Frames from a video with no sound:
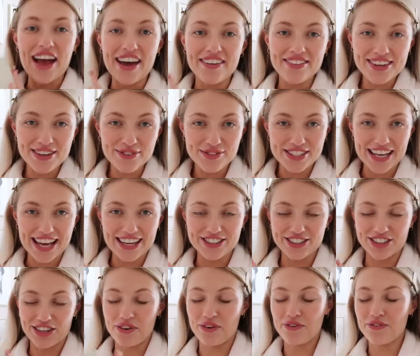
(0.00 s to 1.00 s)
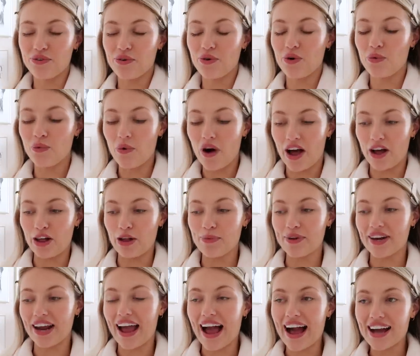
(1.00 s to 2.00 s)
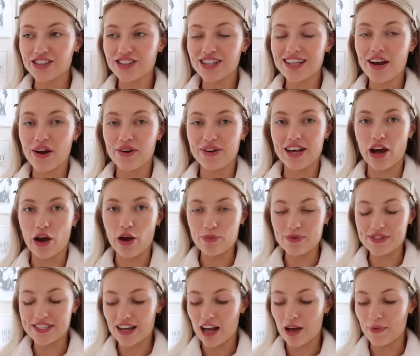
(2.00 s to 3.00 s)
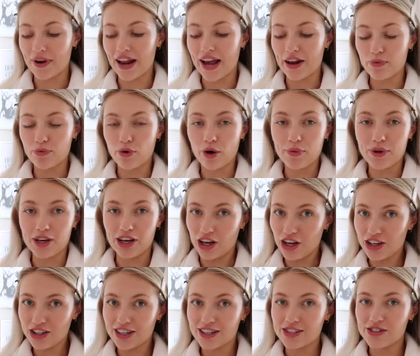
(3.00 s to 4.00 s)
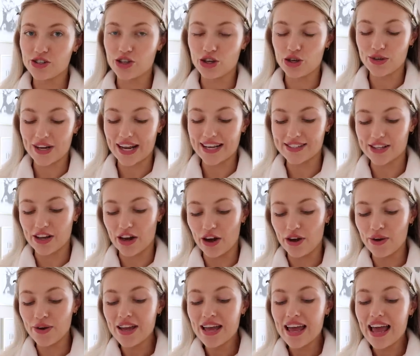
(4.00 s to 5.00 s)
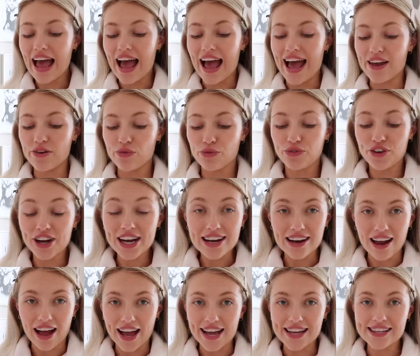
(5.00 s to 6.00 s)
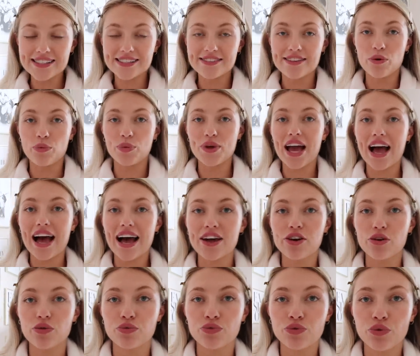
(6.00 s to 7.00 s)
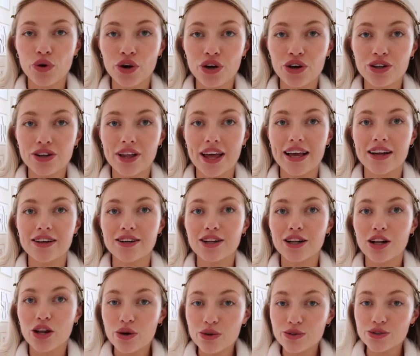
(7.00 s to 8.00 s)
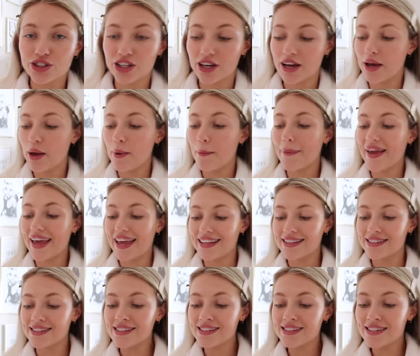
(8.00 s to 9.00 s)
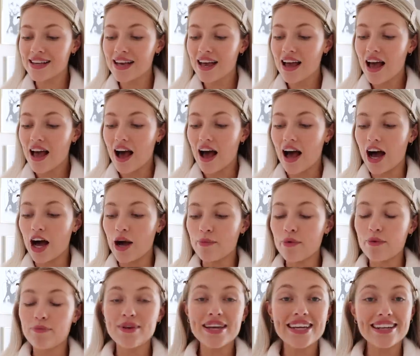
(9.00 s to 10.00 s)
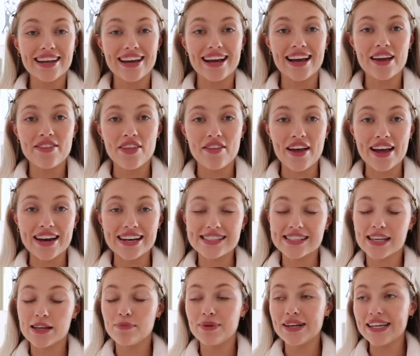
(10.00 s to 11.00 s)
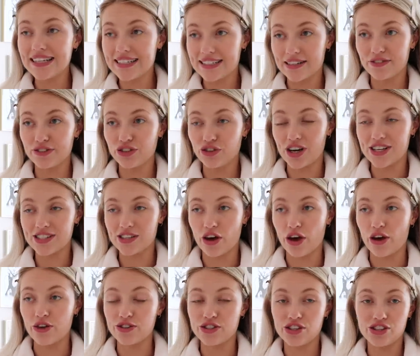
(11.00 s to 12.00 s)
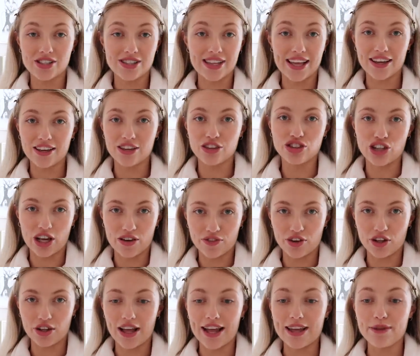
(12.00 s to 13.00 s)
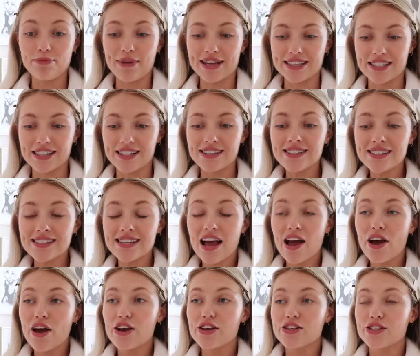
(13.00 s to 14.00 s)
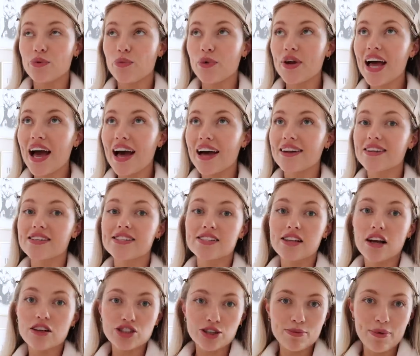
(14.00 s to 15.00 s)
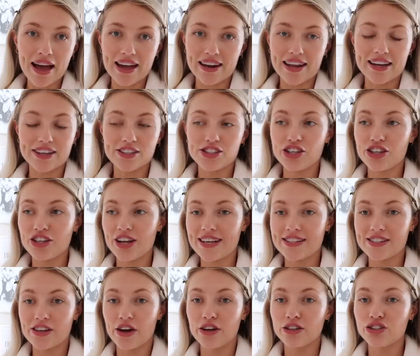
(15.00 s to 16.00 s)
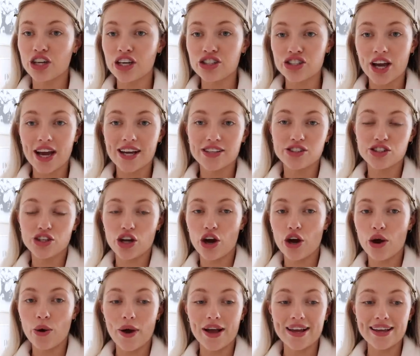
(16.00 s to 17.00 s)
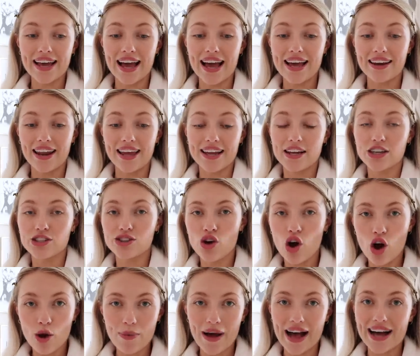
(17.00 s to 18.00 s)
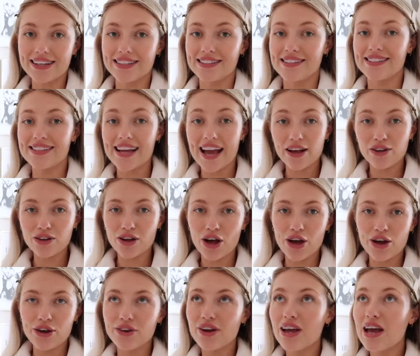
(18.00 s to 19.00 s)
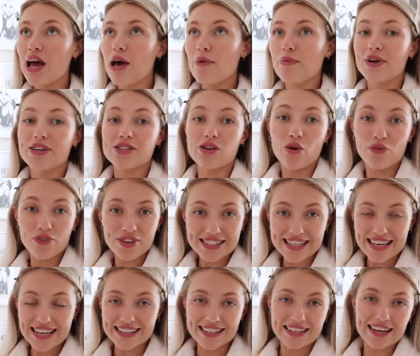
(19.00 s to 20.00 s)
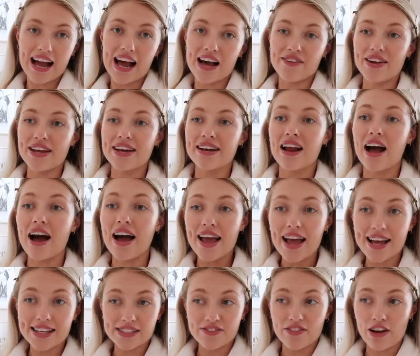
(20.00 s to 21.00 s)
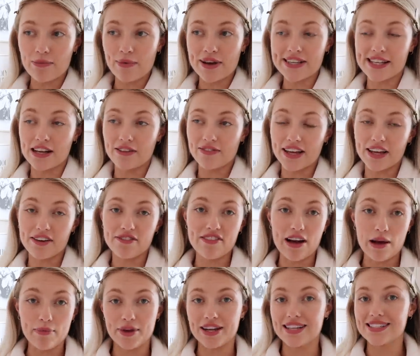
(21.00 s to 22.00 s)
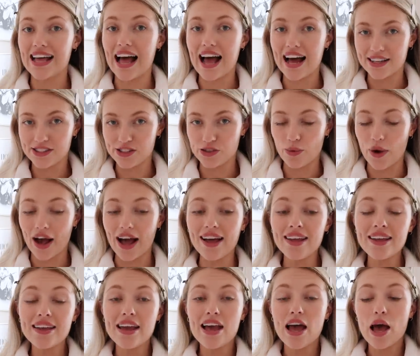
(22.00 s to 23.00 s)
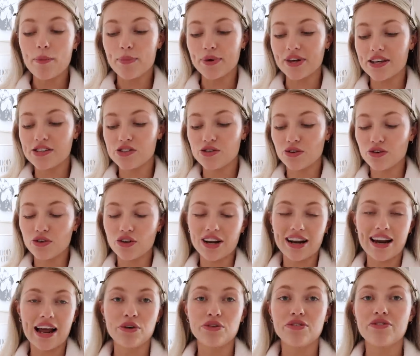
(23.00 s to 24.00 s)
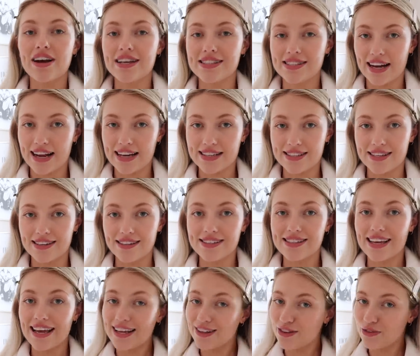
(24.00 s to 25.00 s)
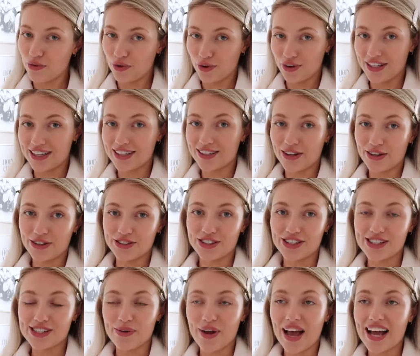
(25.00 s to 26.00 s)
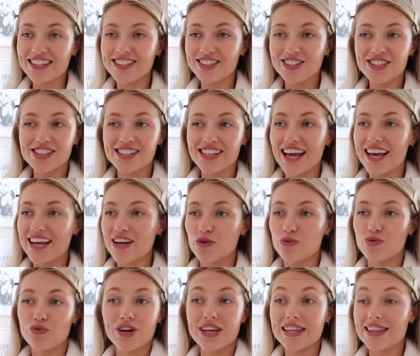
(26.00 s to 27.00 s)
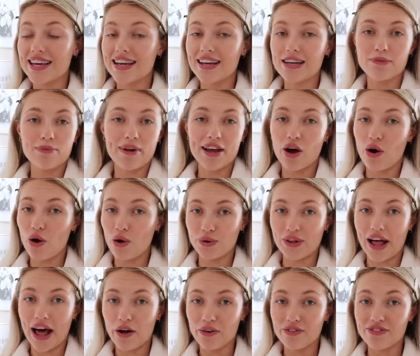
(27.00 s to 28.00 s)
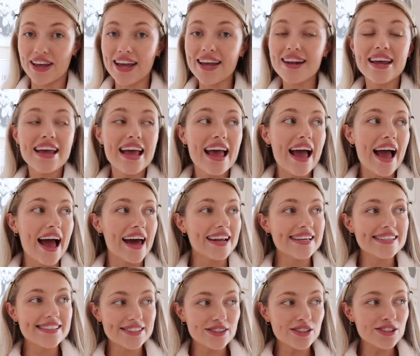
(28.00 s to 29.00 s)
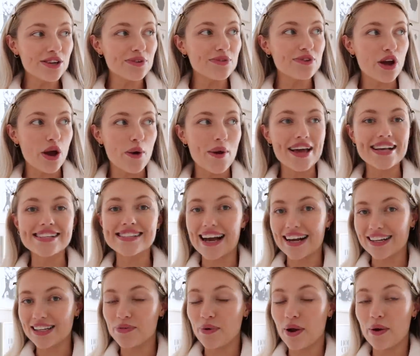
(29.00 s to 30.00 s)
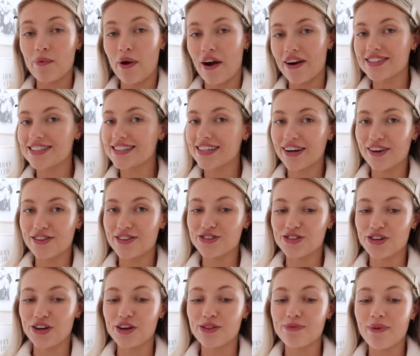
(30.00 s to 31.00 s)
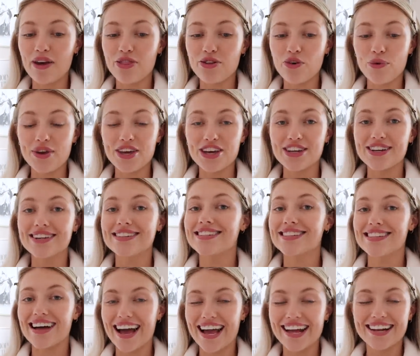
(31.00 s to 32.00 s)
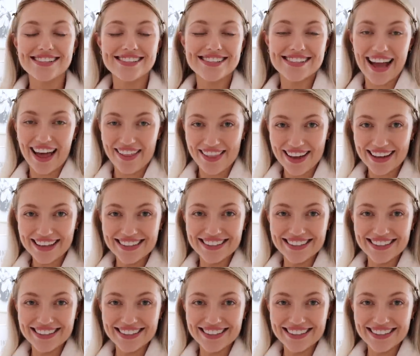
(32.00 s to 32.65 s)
had the invitation for a while but I actually only opened it up and had a proper look two days ago and realised that we had Royal Enclosure pins um, meaning that that is a completely different dress code to just like general admittance. So we had such a panic two days ago. JJ had to go and get like a top hat and tail coat because obviously he didn't have it and I had to find myself like a fabulous hat to wear because you're not allowed fascinators in the royal enclosure. So I had to just like rethink my whole outfit and I still don't know exactly what I'm wearing to tell you the truth. I thought we could decide together.